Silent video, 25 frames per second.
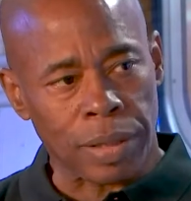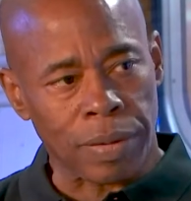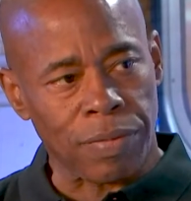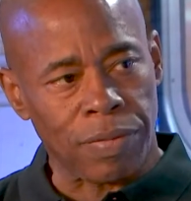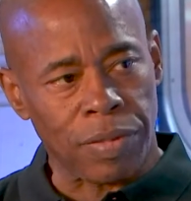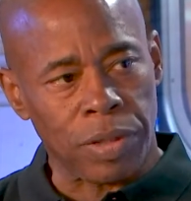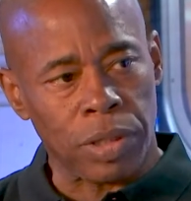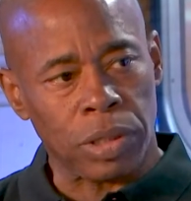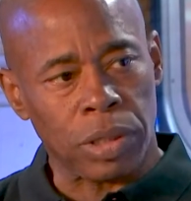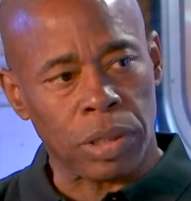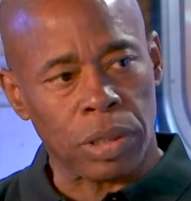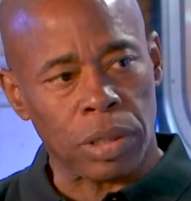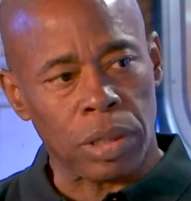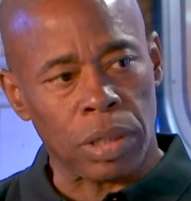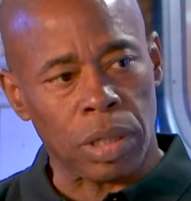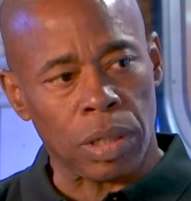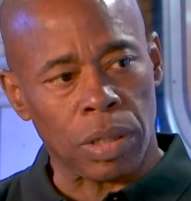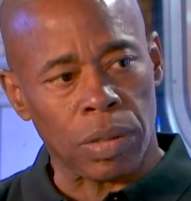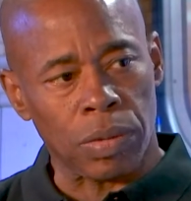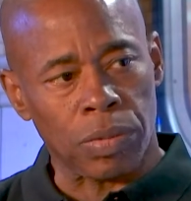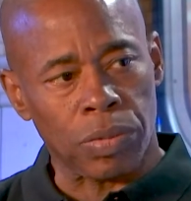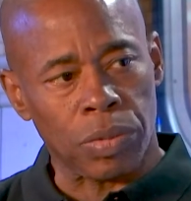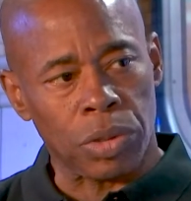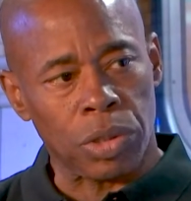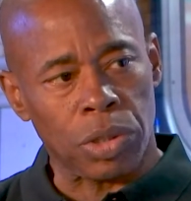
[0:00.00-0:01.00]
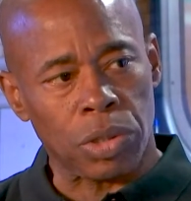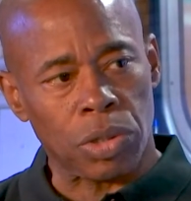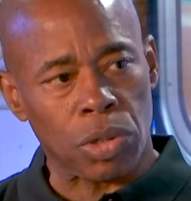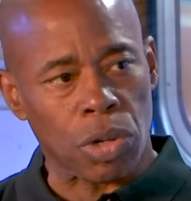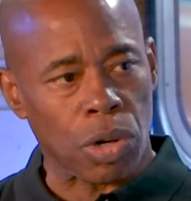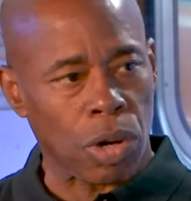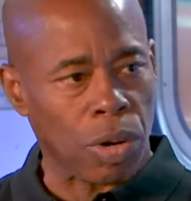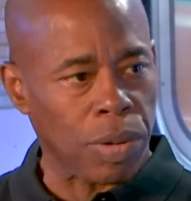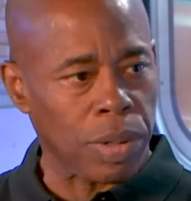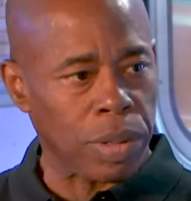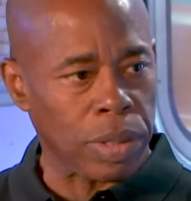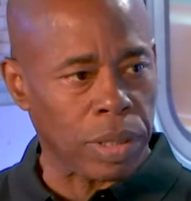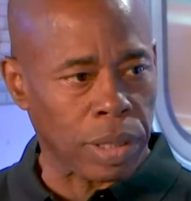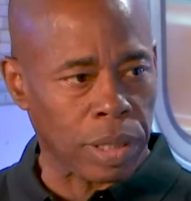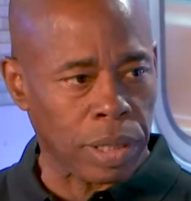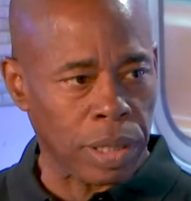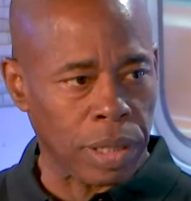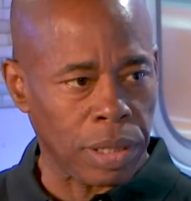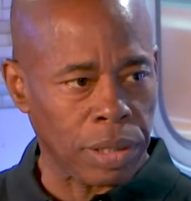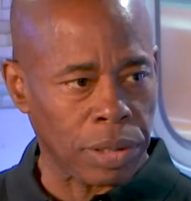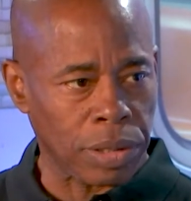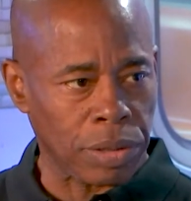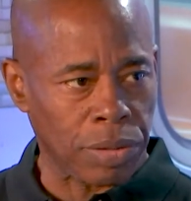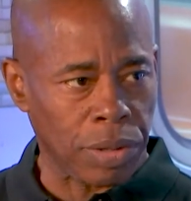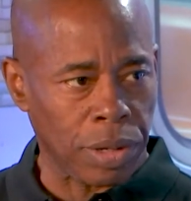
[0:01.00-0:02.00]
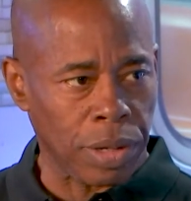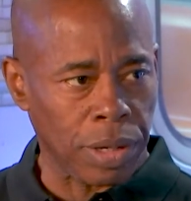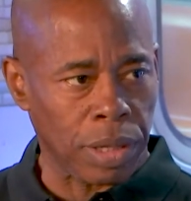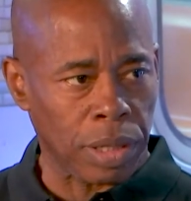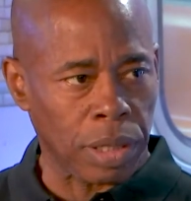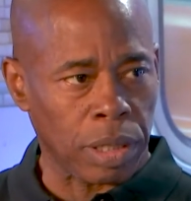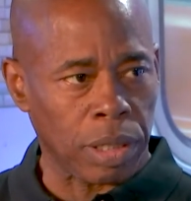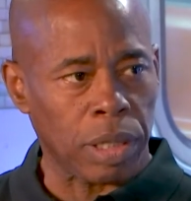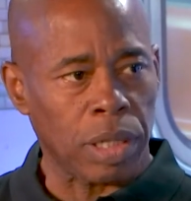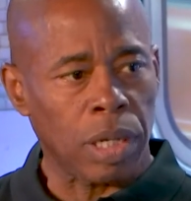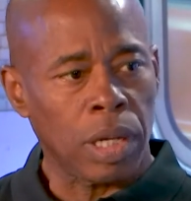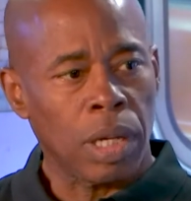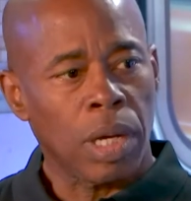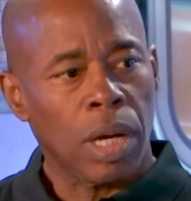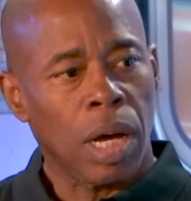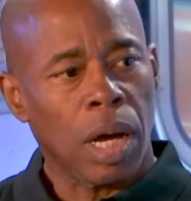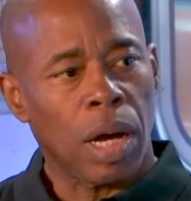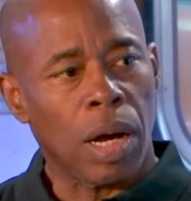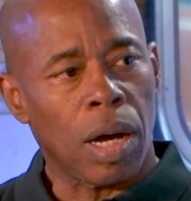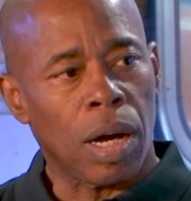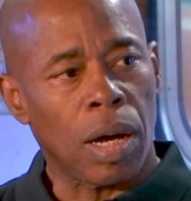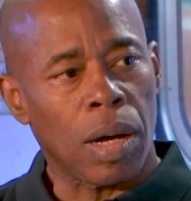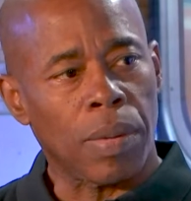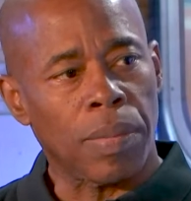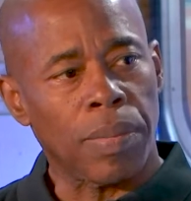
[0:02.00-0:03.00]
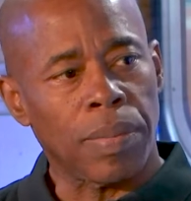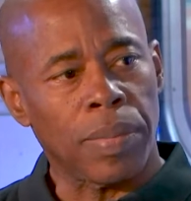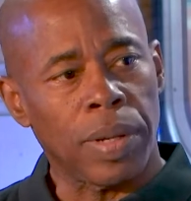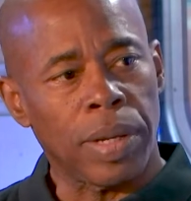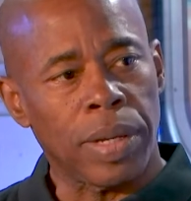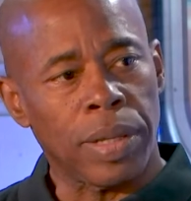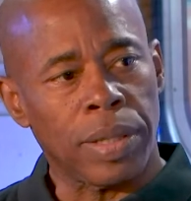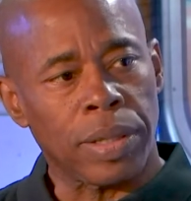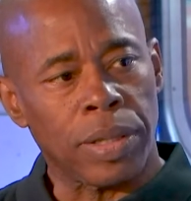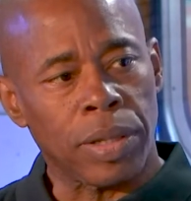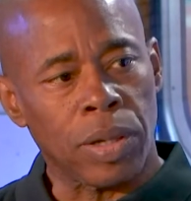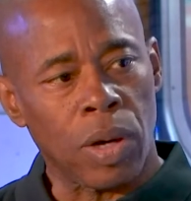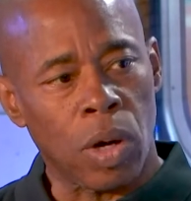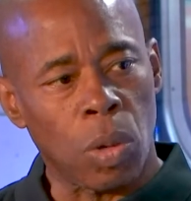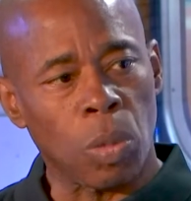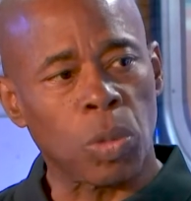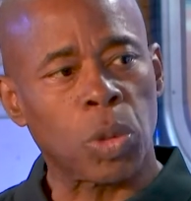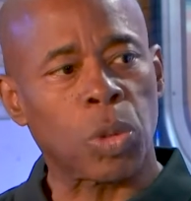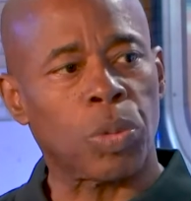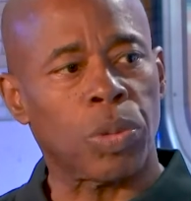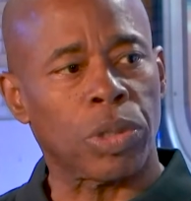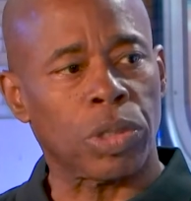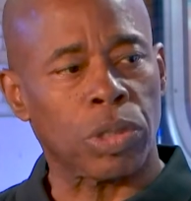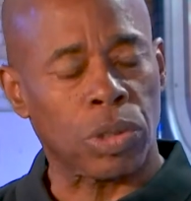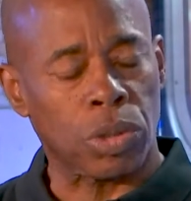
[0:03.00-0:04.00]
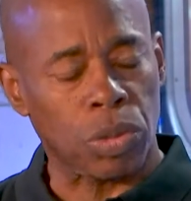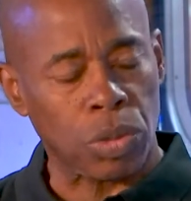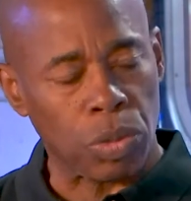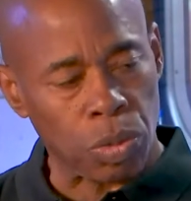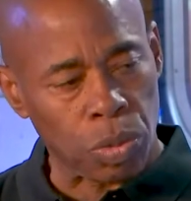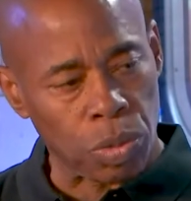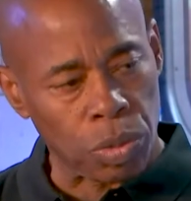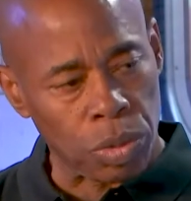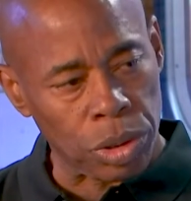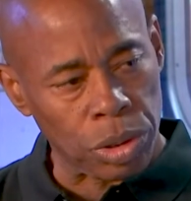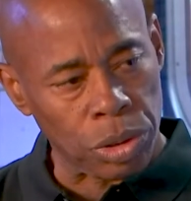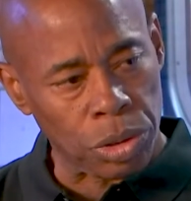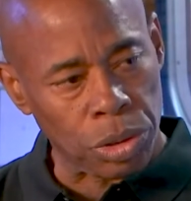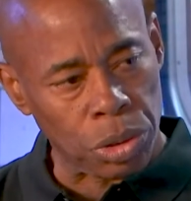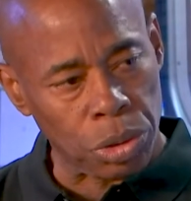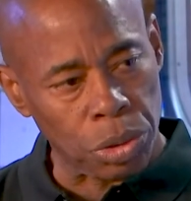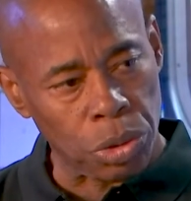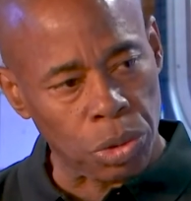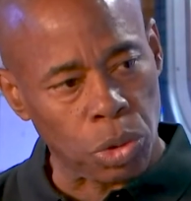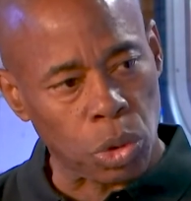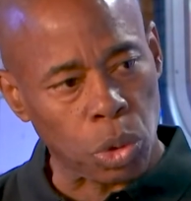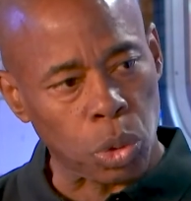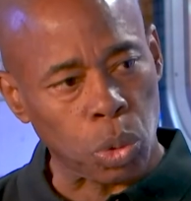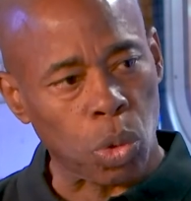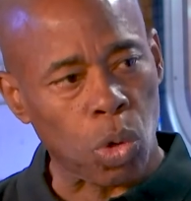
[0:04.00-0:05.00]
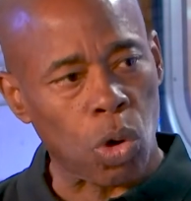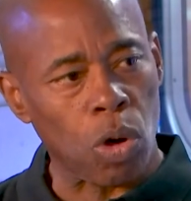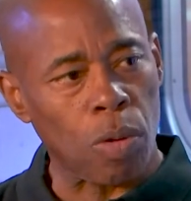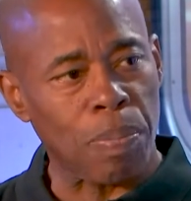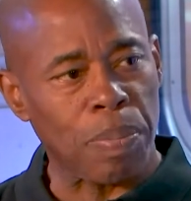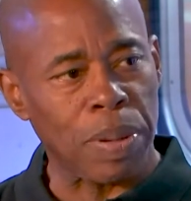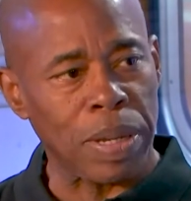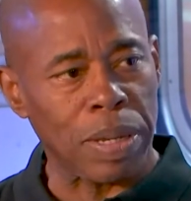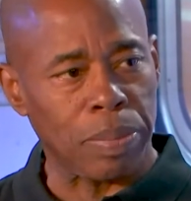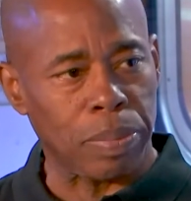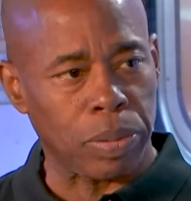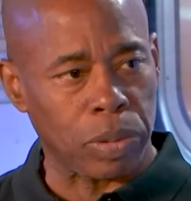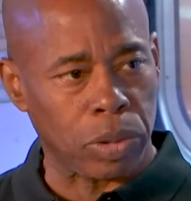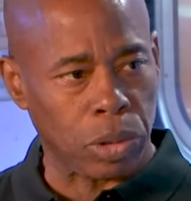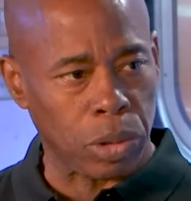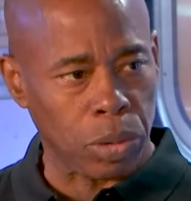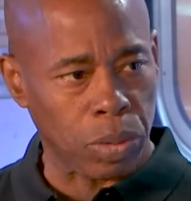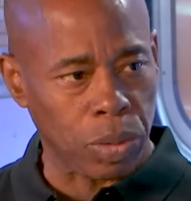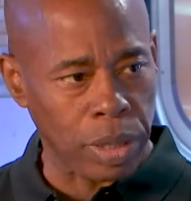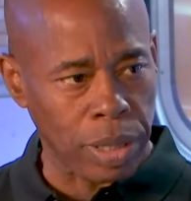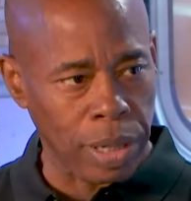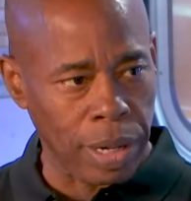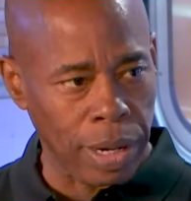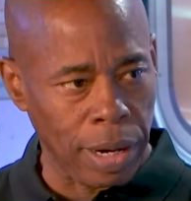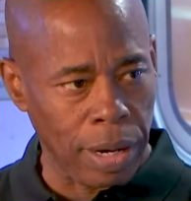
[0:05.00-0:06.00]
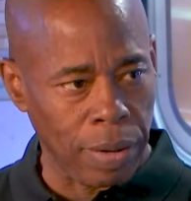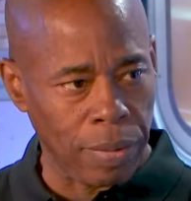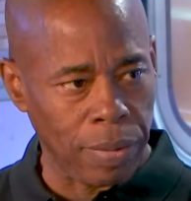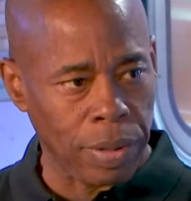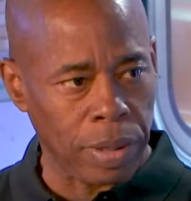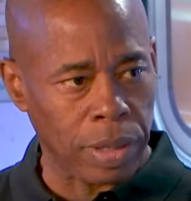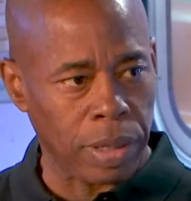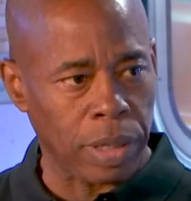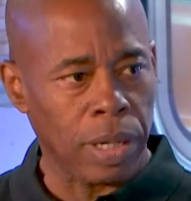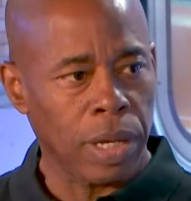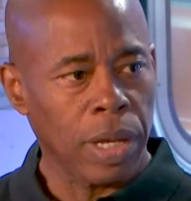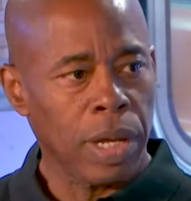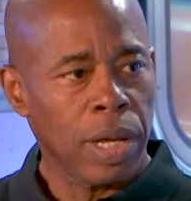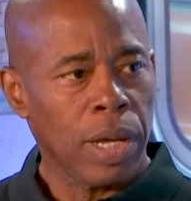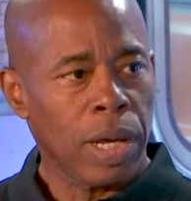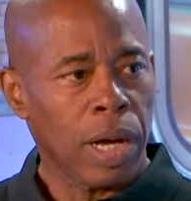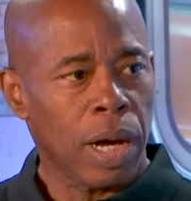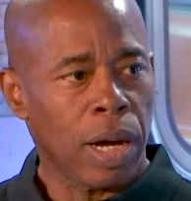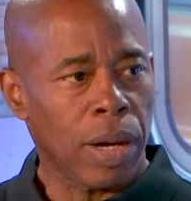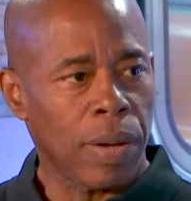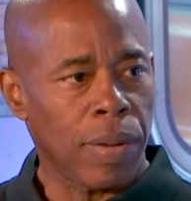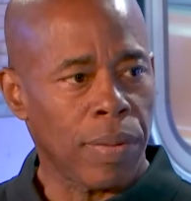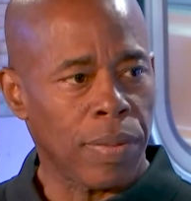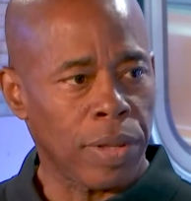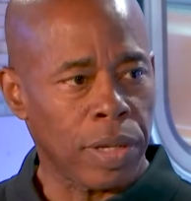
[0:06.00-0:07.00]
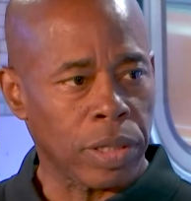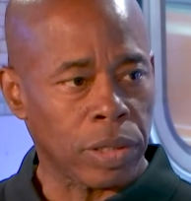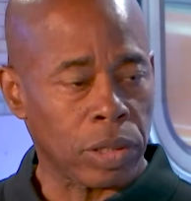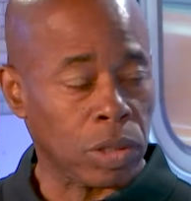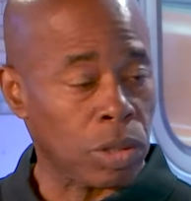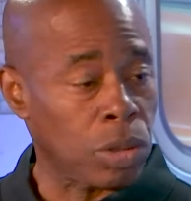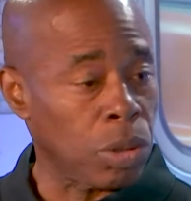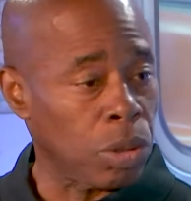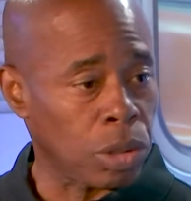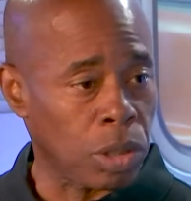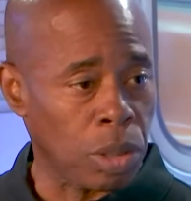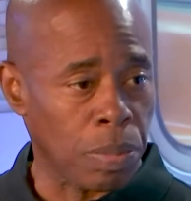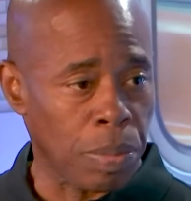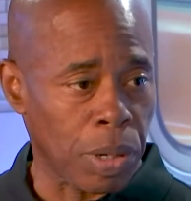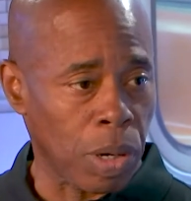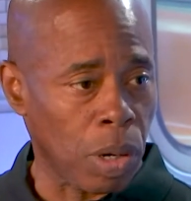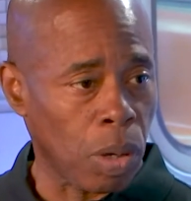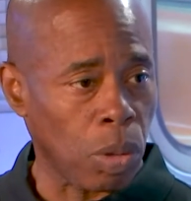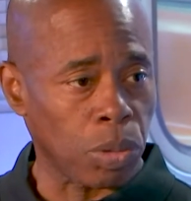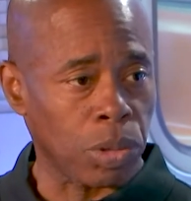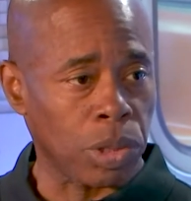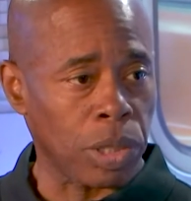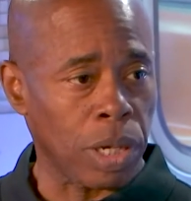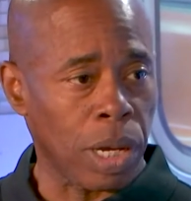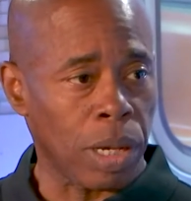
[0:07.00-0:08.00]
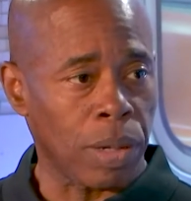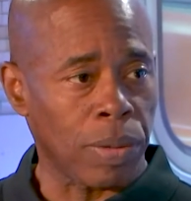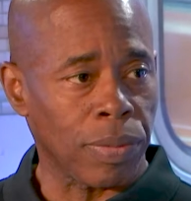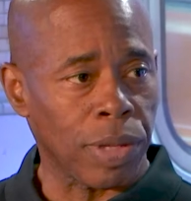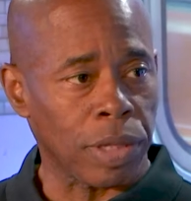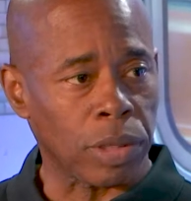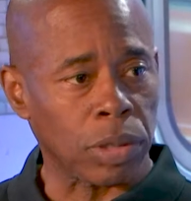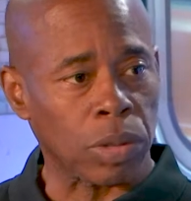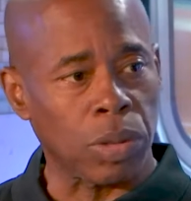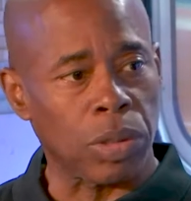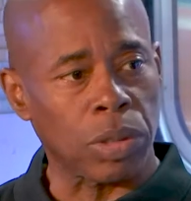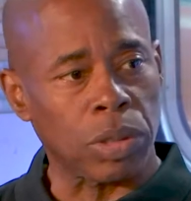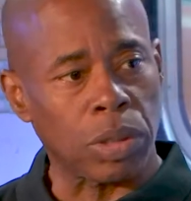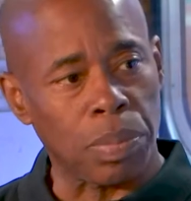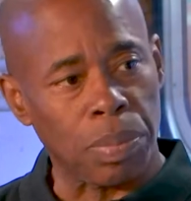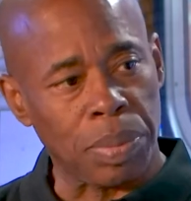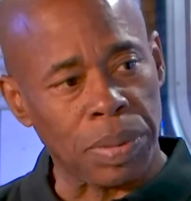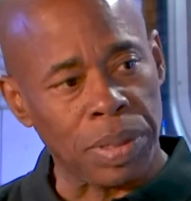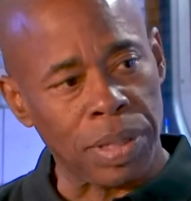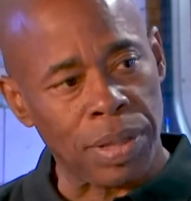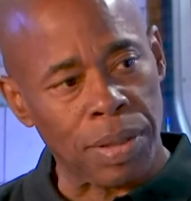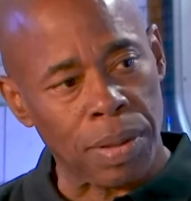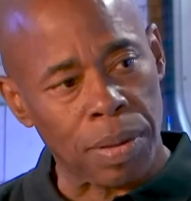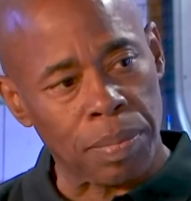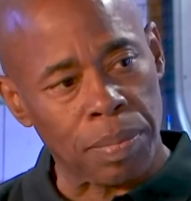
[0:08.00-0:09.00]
the vision of restoring the King's Theater. The hopes was to draw people to the area. There's going to be a hotel that's going to be